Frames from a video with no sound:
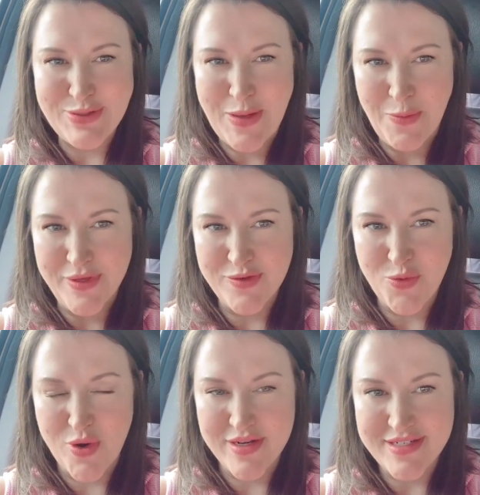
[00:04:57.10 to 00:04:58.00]
come with a
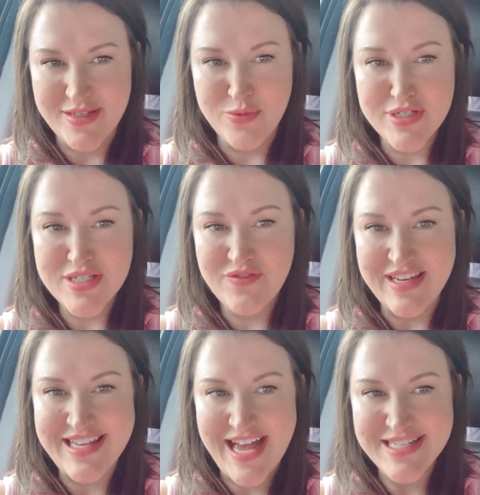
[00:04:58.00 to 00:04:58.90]
warranty, which is
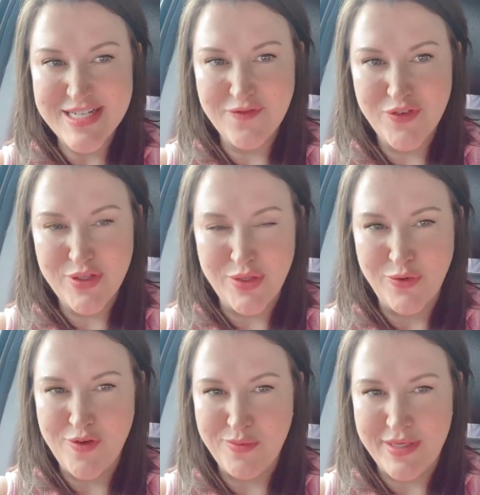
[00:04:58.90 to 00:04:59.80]
fantastic for
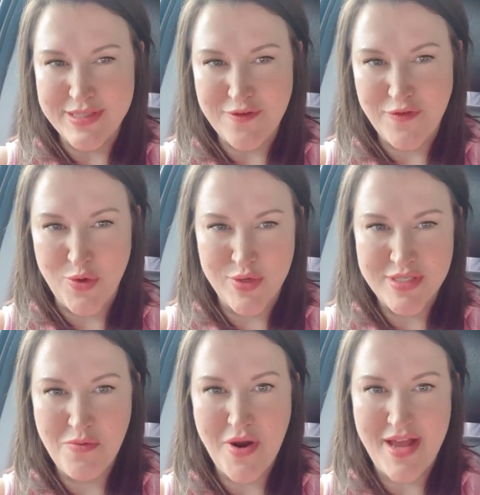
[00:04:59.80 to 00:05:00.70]
you and means fewer
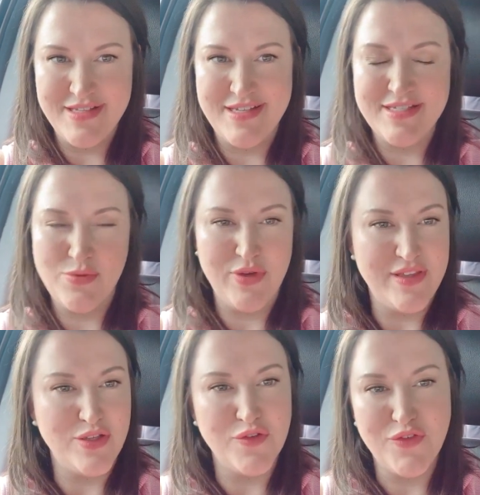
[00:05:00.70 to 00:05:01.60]
surprises
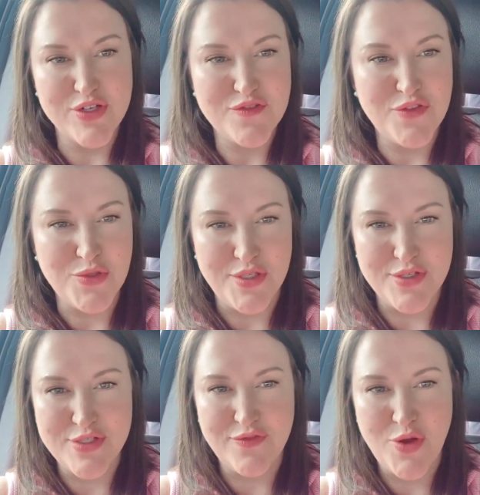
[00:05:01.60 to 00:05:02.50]
within your first few
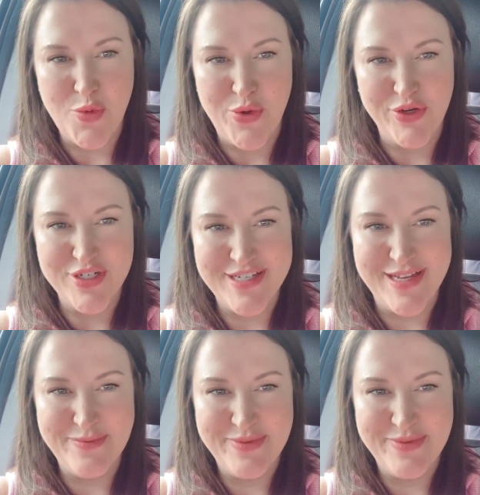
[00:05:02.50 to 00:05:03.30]
years of homeownership.